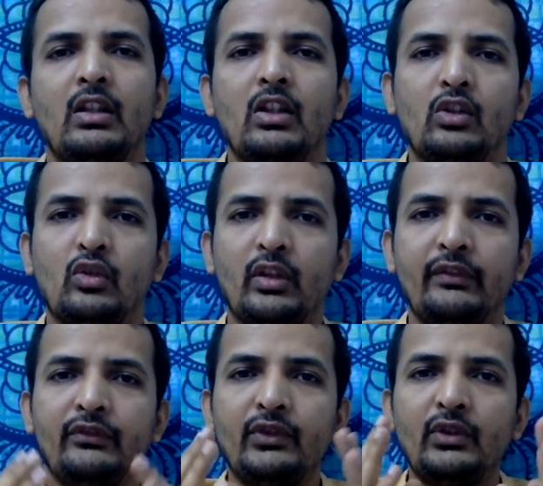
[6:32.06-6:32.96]
So
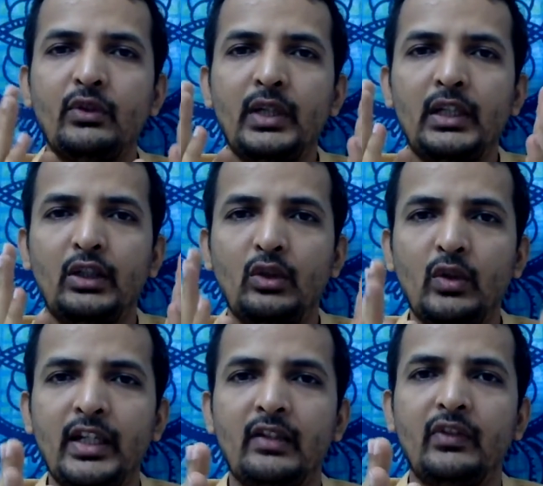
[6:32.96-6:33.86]
if you will do
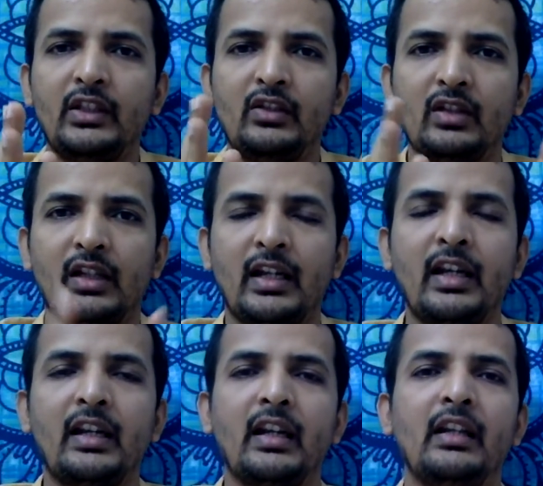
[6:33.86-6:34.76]
it with your
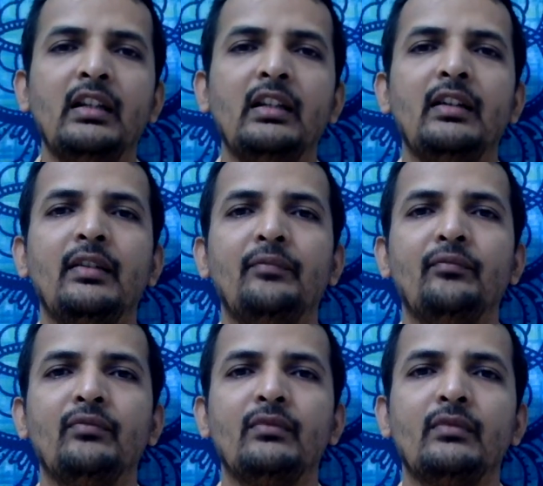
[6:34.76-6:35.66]
hand,
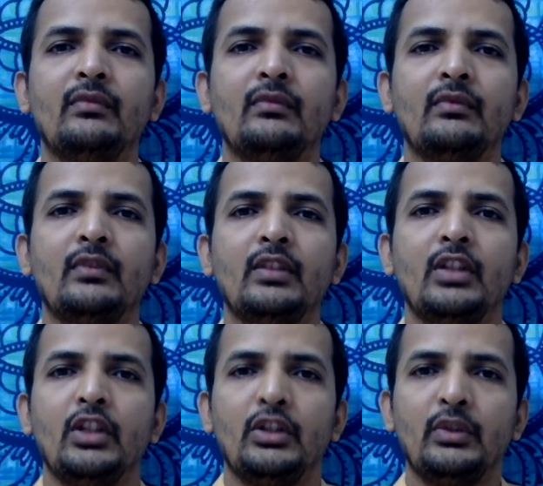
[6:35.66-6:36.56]

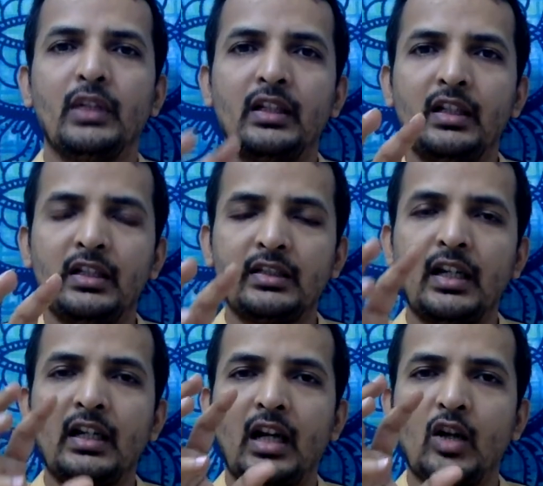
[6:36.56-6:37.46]
you will
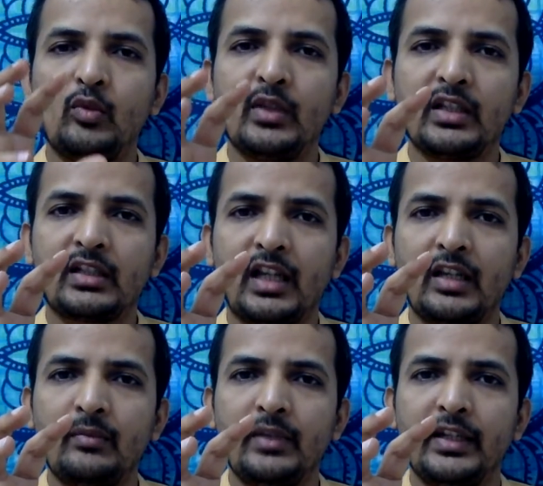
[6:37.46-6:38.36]
understand how much
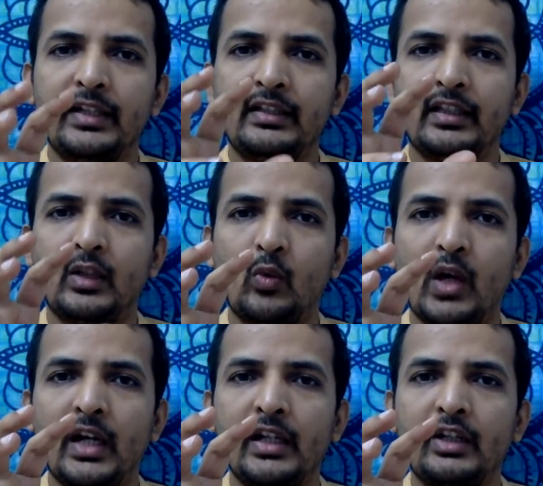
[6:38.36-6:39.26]
time it is
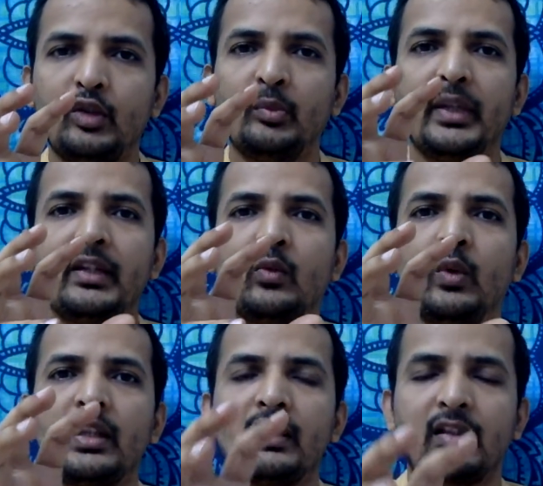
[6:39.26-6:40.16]
required to make
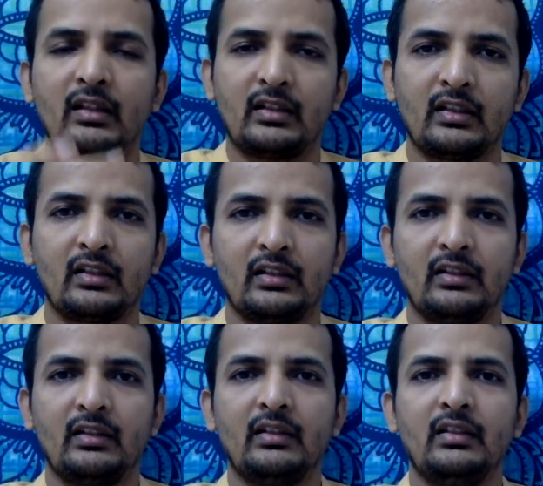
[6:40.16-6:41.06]
one circle,
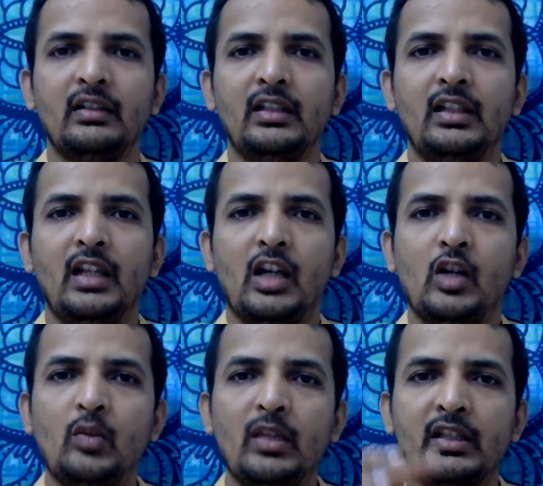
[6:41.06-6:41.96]
how
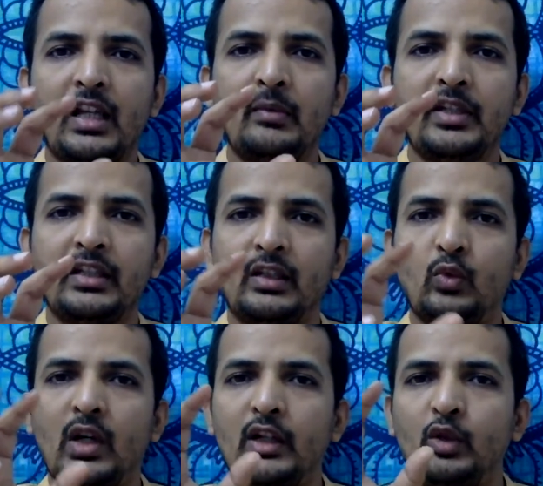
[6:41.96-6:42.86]
much time it is
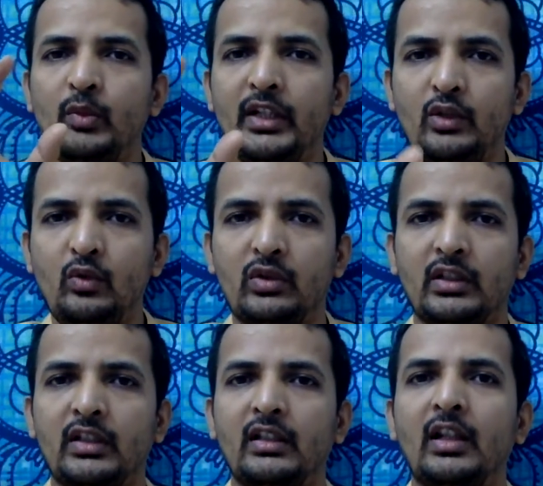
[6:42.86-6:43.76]
required to make 2
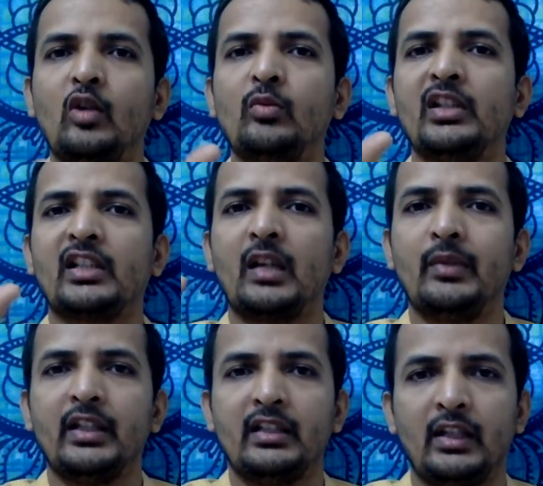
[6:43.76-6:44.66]
circles, how much time
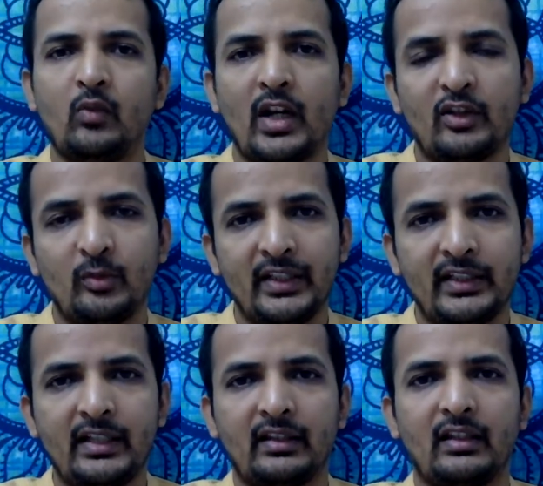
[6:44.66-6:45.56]
it is required to make
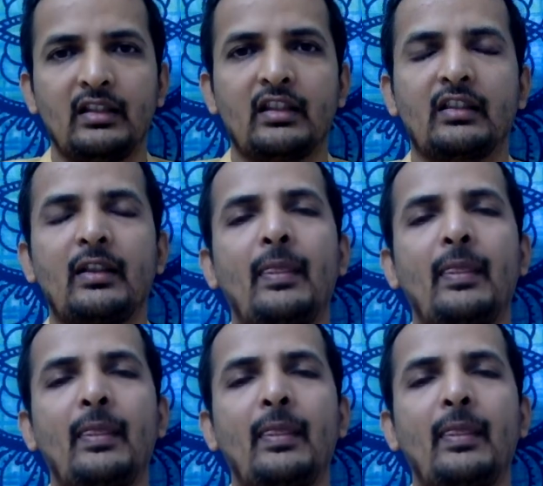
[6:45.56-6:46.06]
3 circles.